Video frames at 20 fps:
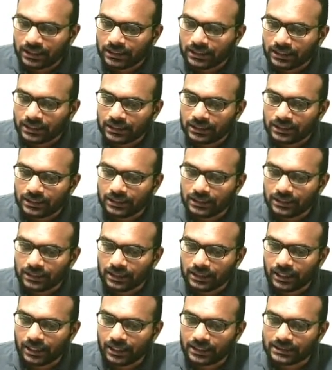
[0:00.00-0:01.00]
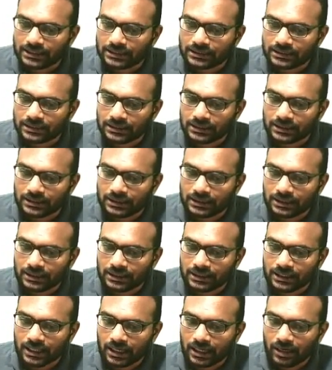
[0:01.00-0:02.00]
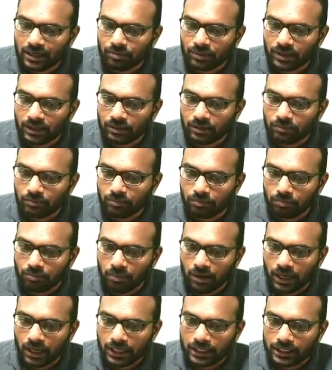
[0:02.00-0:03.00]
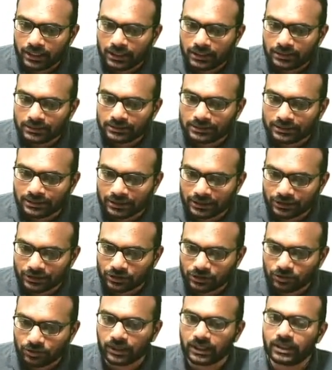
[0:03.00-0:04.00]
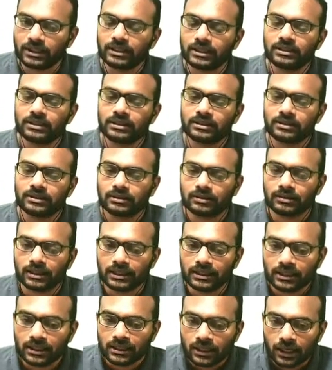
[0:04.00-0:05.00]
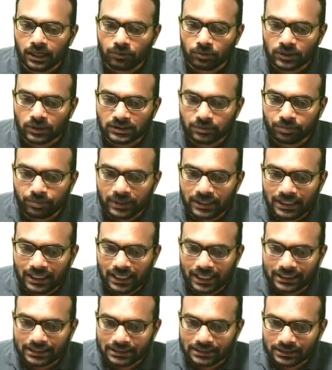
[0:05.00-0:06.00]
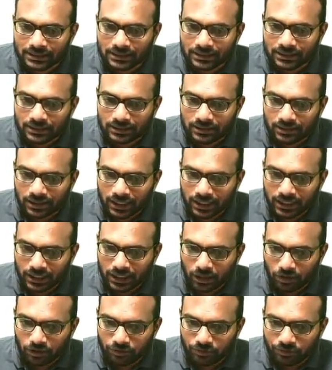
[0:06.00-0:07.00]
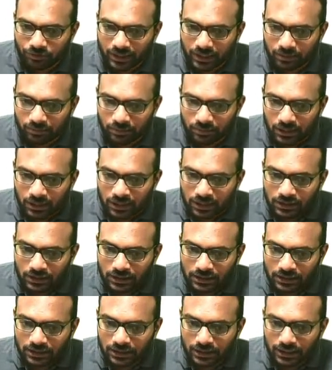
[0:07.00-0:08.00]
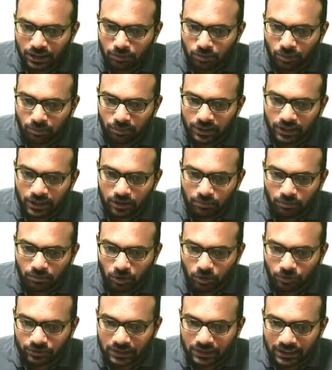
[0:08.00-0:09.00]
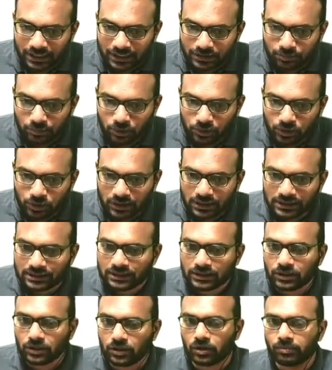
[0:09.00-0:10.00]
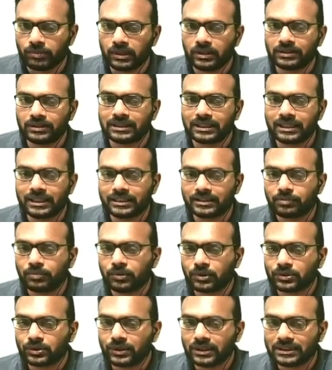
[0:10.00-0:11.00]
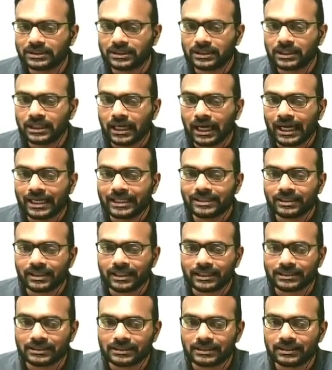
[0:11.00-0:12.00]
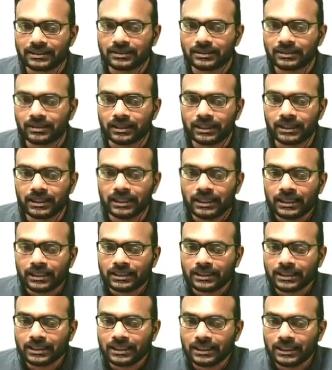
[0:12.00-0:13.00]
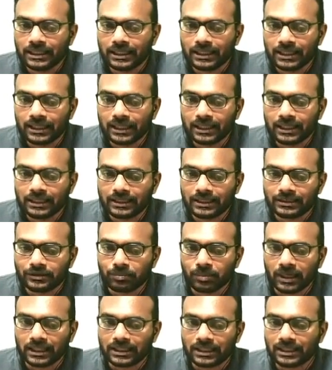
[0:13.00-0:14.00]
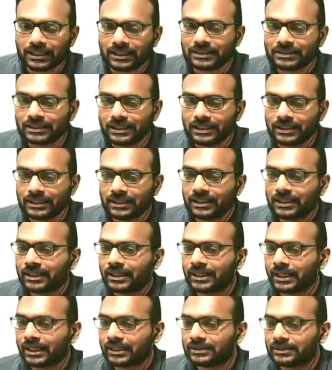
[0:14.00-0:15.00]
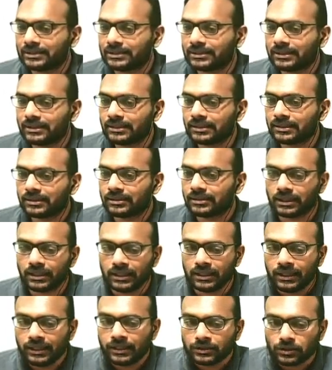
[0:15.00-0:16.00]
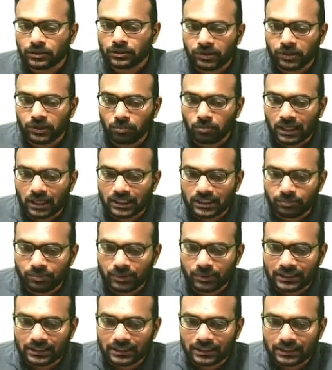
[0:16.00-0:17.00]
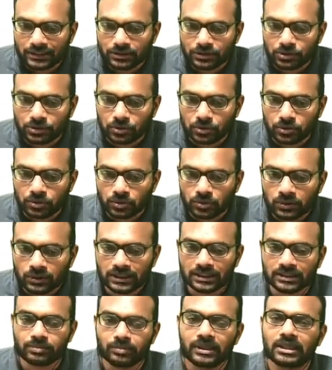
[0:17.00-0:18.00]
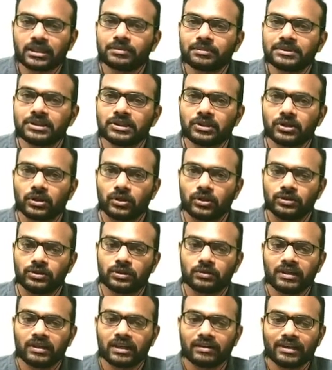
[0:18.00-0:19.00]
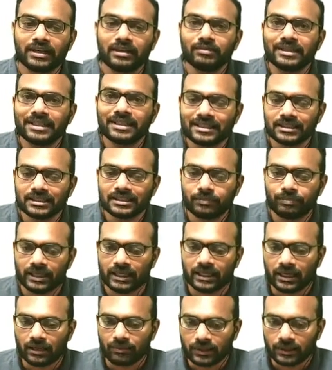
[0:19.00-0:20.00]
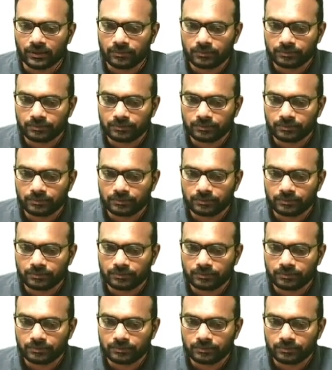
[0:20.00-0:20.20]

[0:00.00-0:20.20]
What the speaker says: EH E gamma by C square. All right, and what's pH? Okay, in our frame, the 3 momentum of the Higgs boson is 0 because the Higgs boson is at rest. Okay, the decaying Higgs particle is at rest. Okay, so when you multiply these two, this becomes 0. So we have eliminated p gamma.